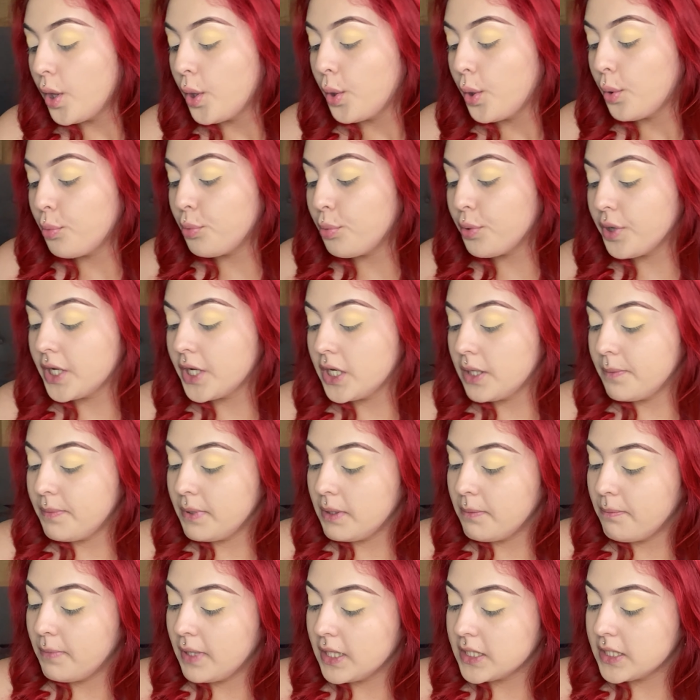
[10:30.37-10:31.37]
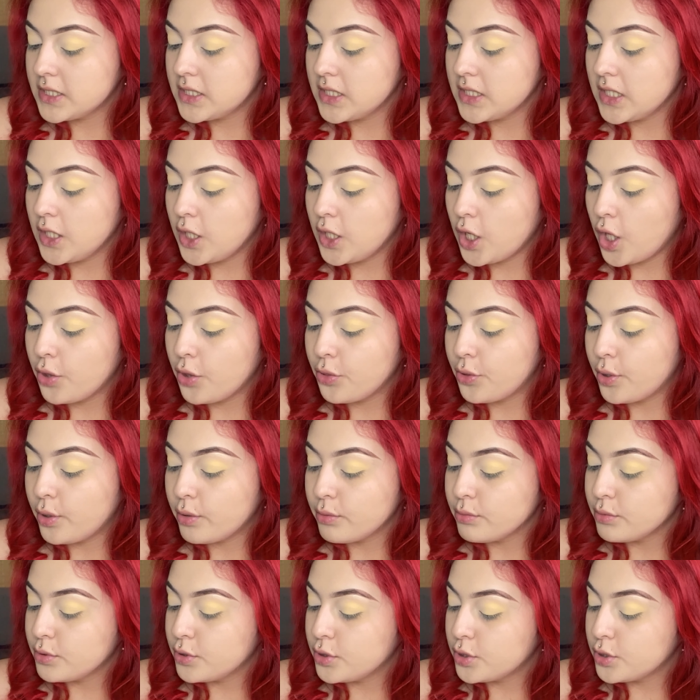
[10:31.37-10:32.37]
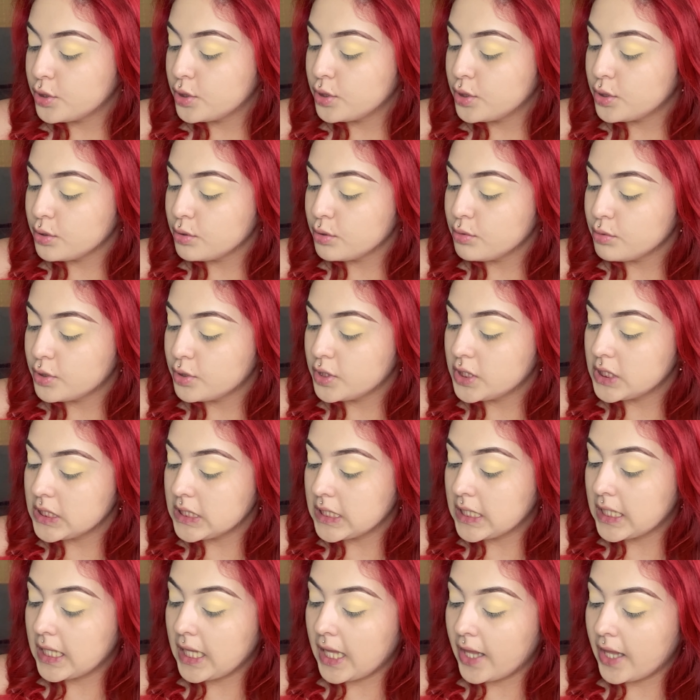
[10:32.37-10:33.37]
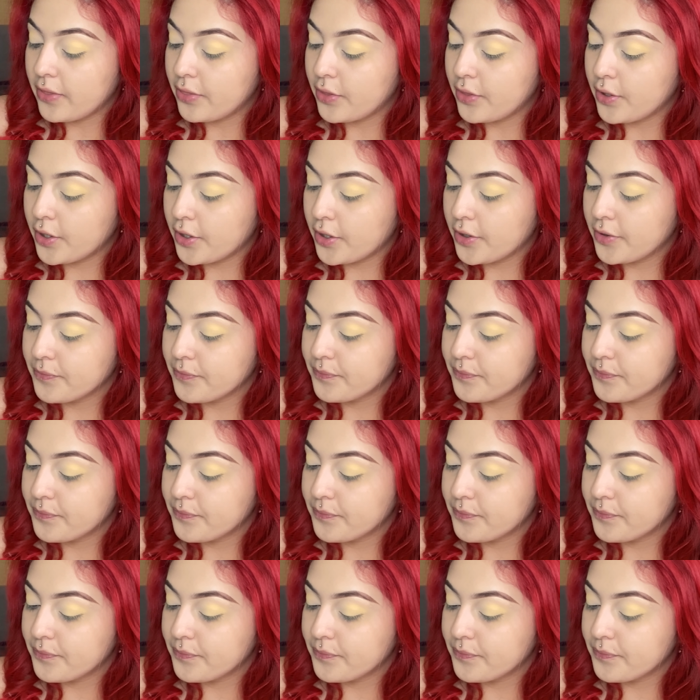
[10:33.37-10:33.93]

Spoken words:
We're gonna be mixing those two together.